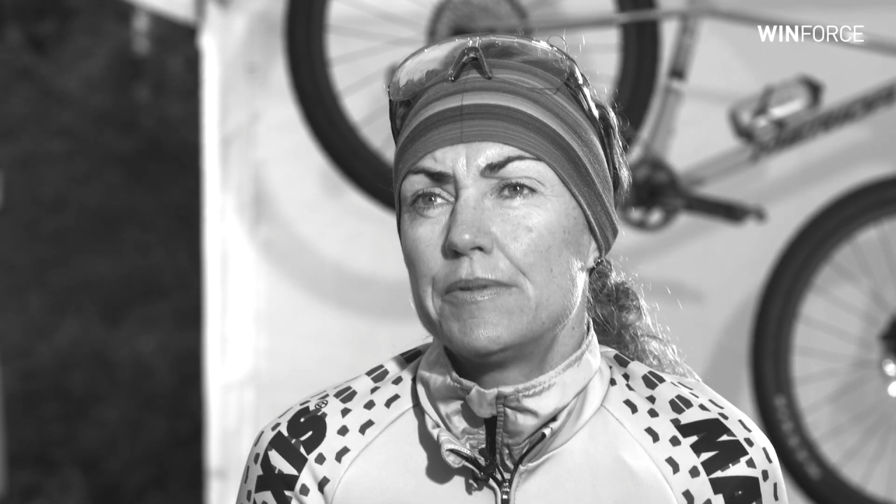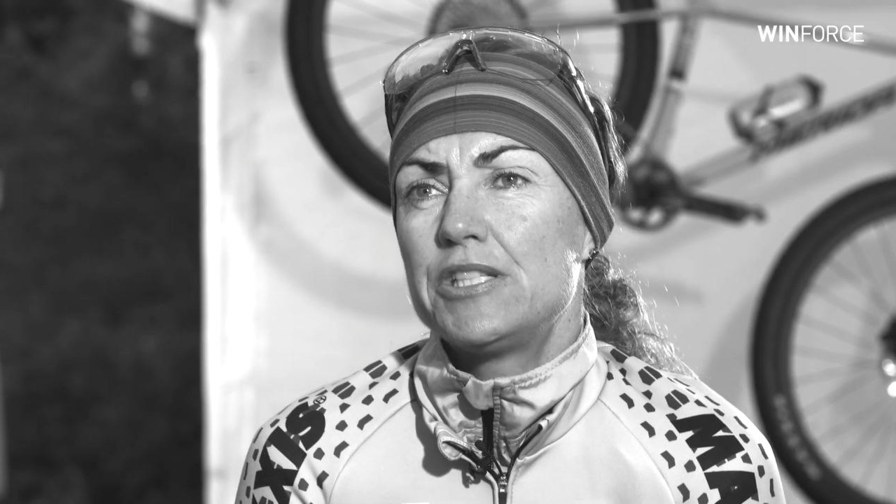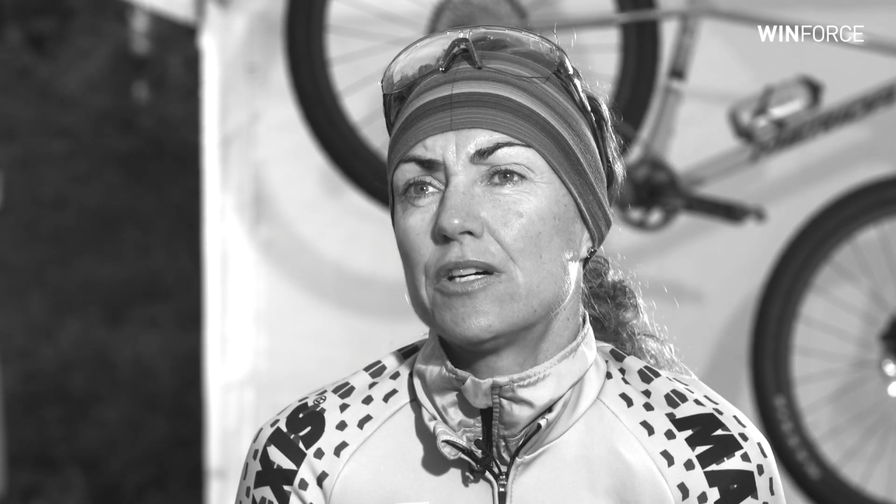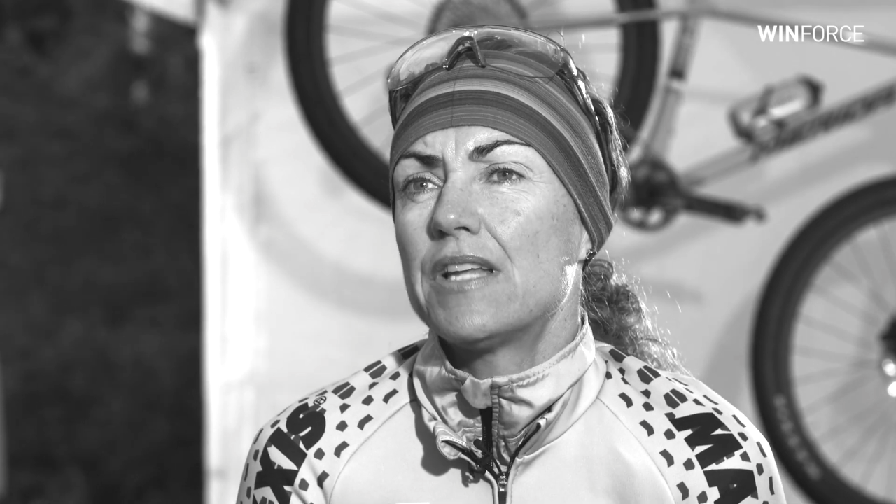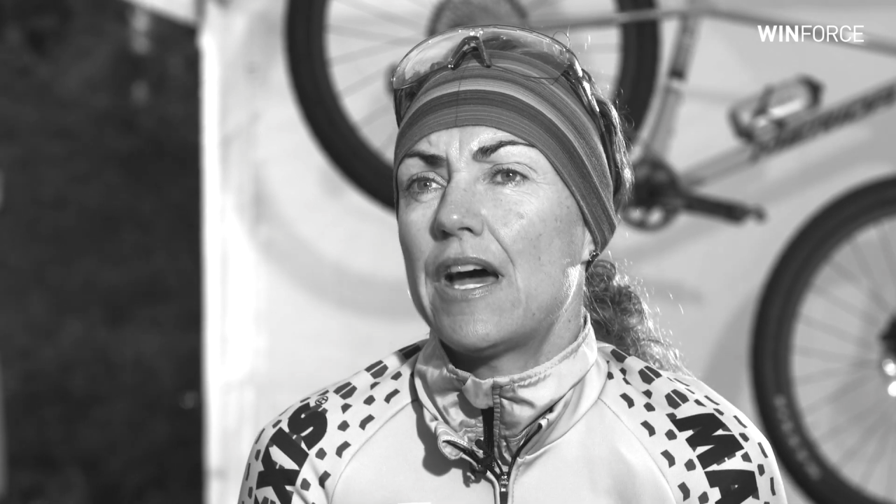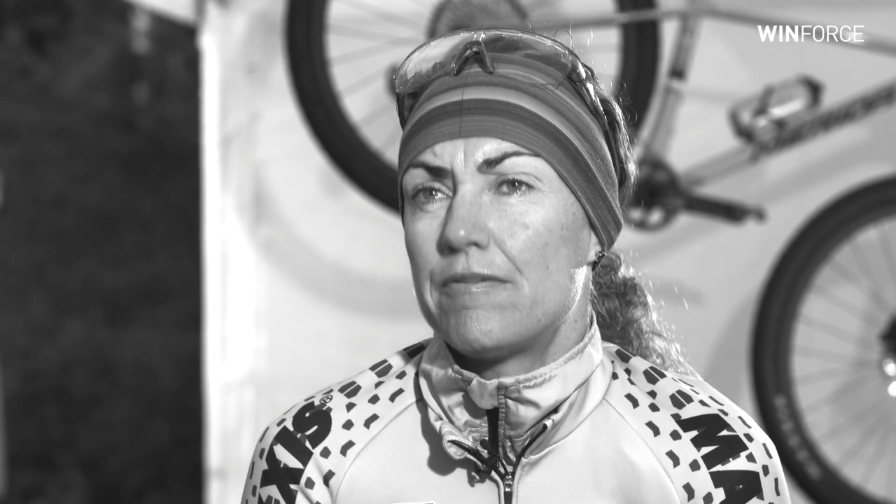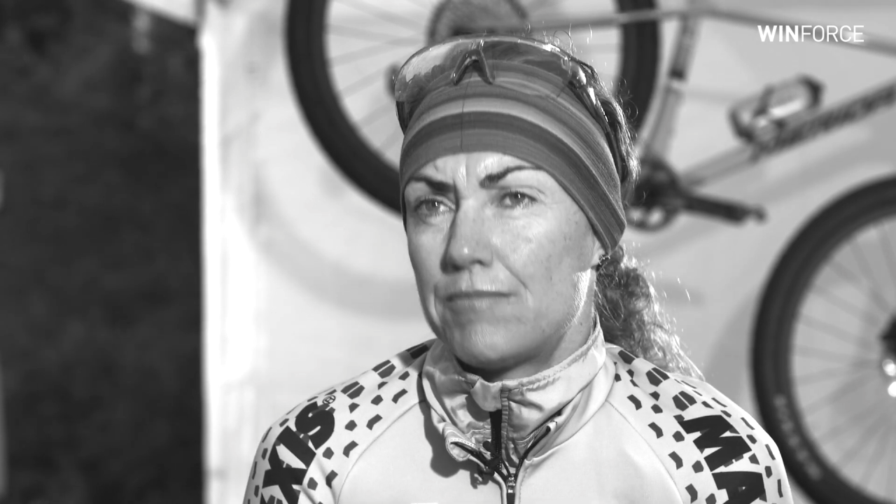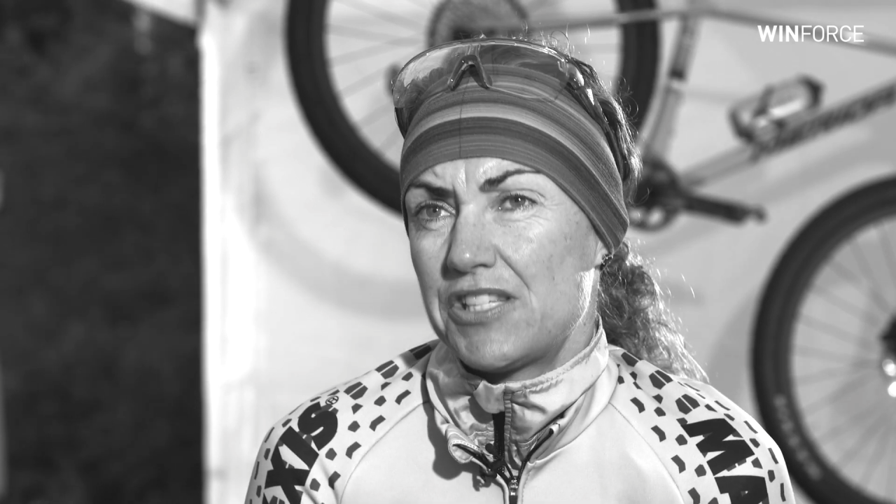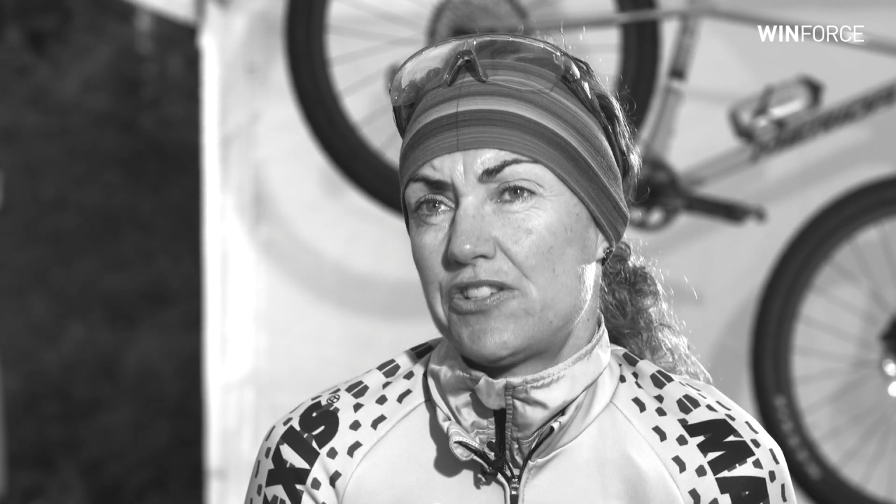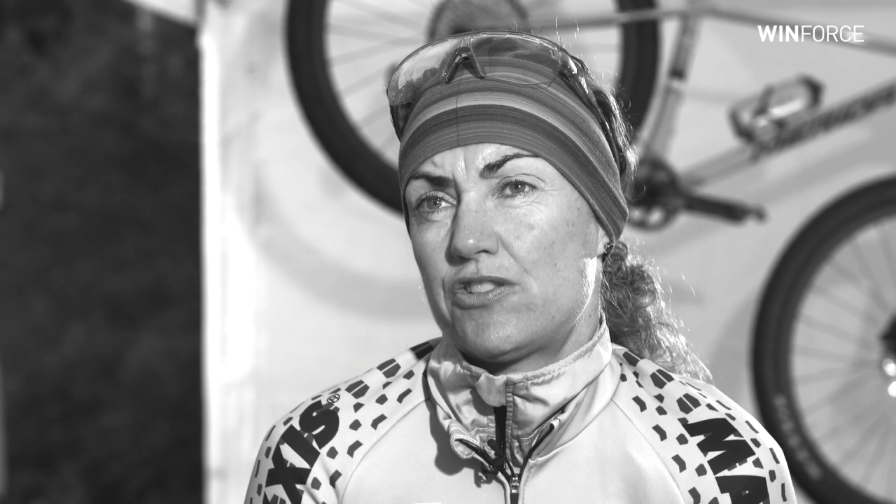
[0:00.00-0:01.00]
we don't have
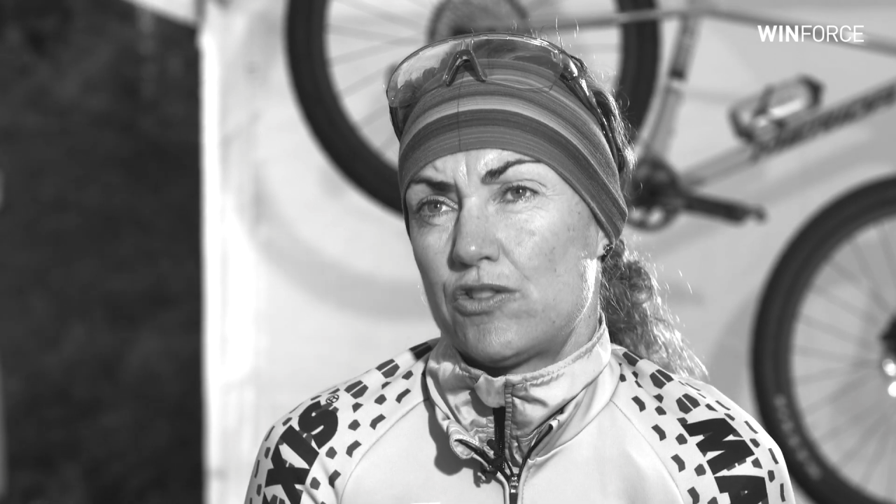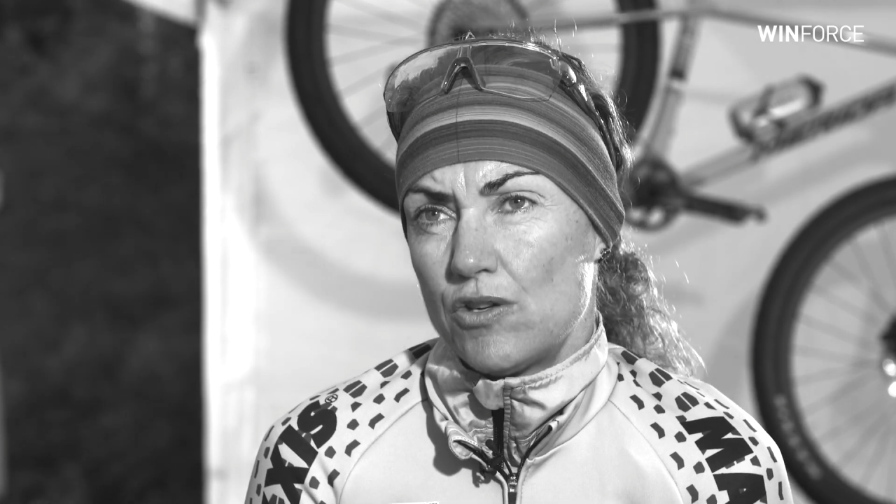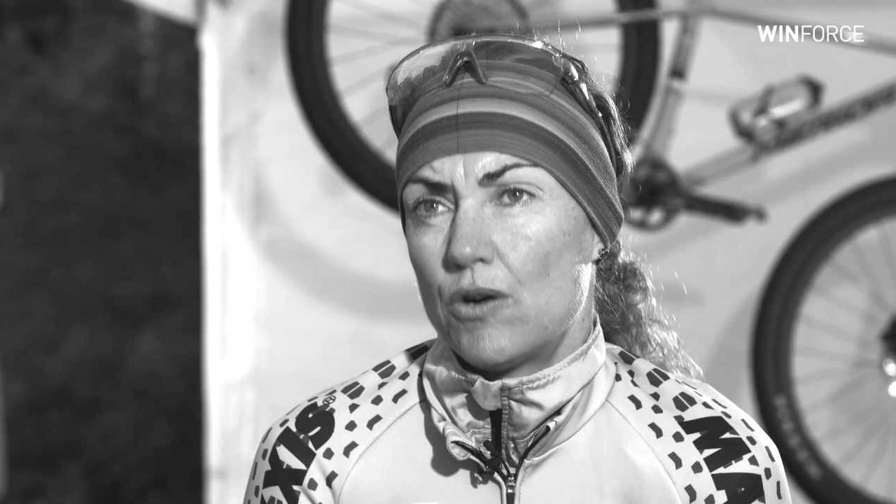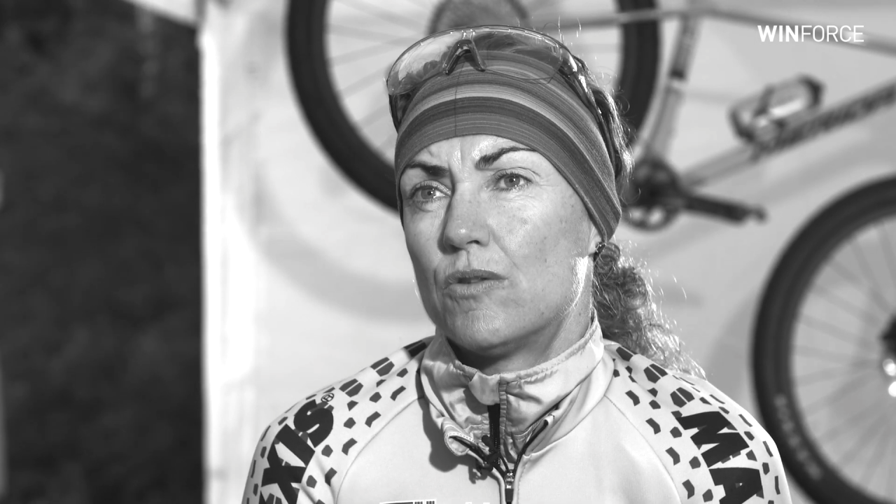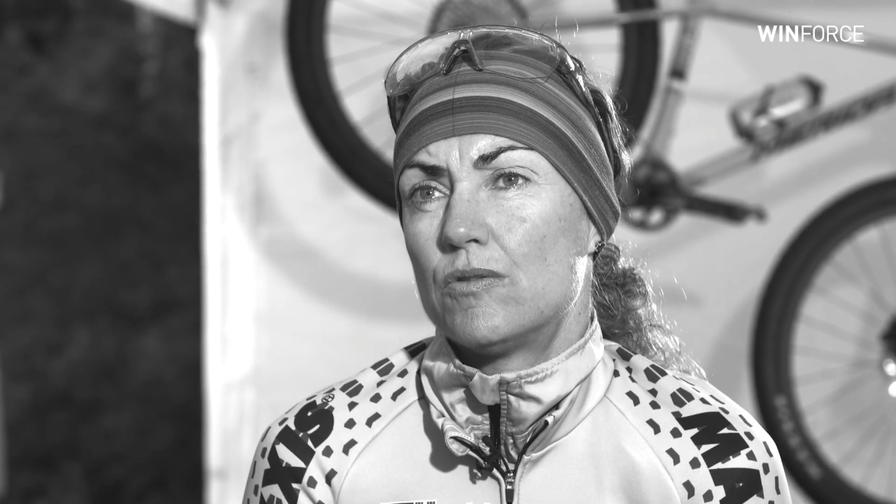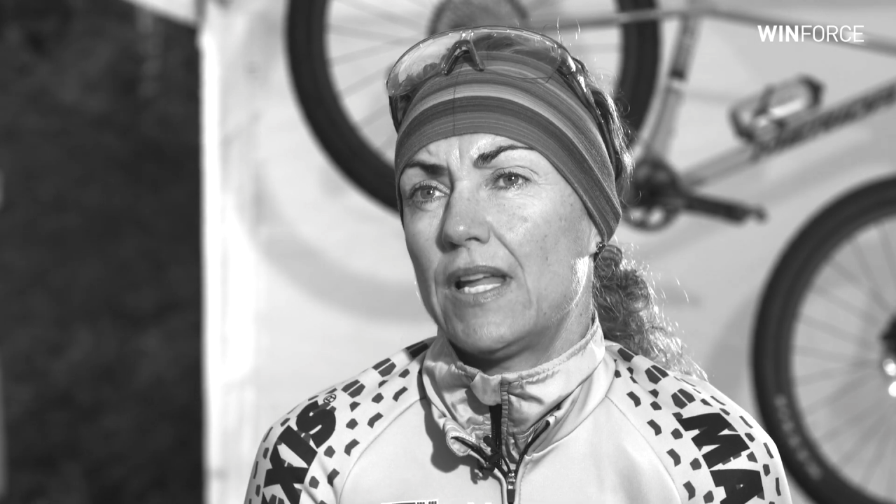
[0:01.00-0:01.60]
much snow,